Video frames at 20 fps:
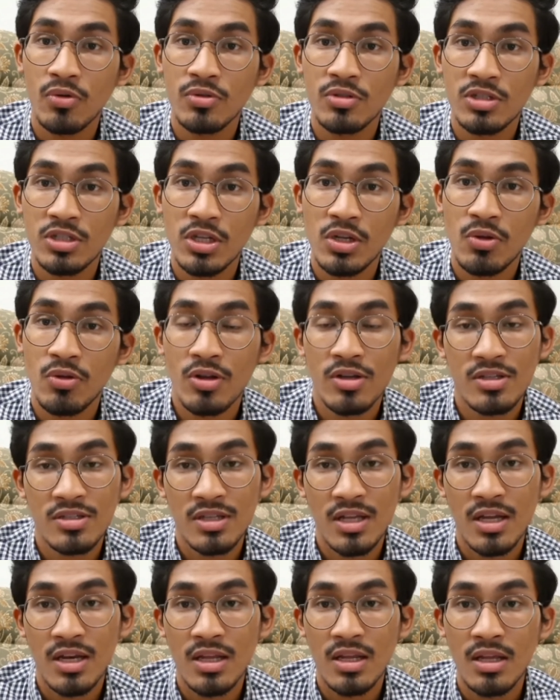continuous
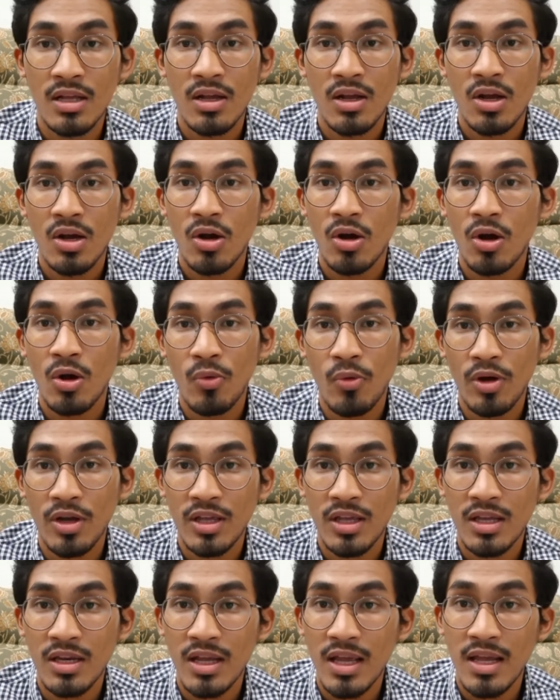study or
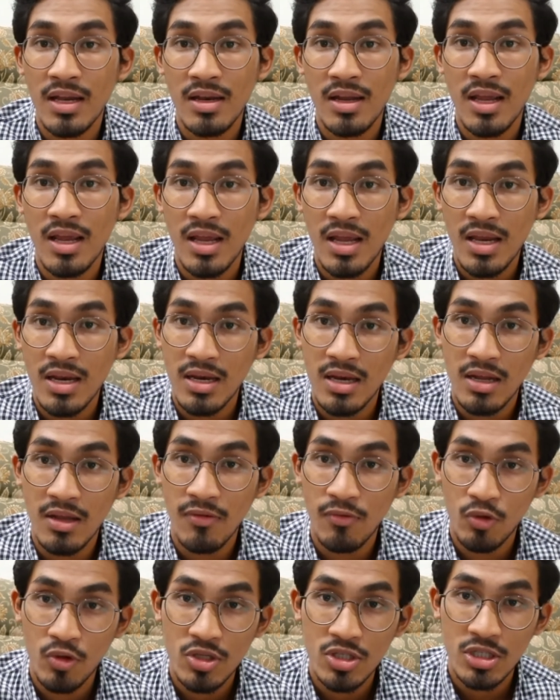working in the
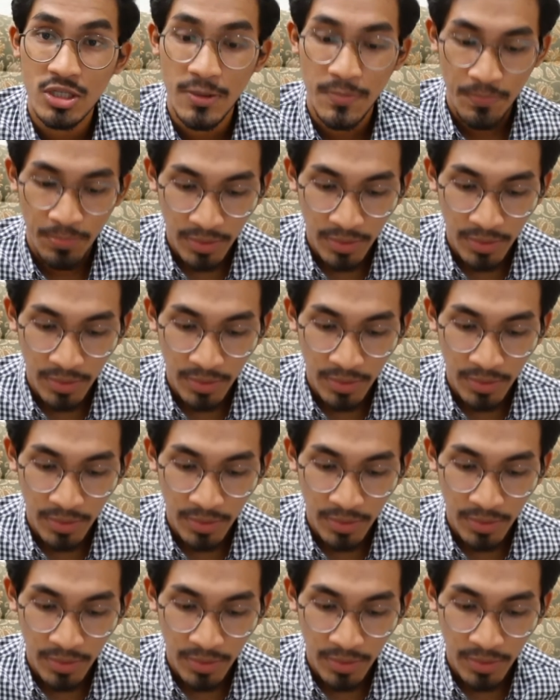future.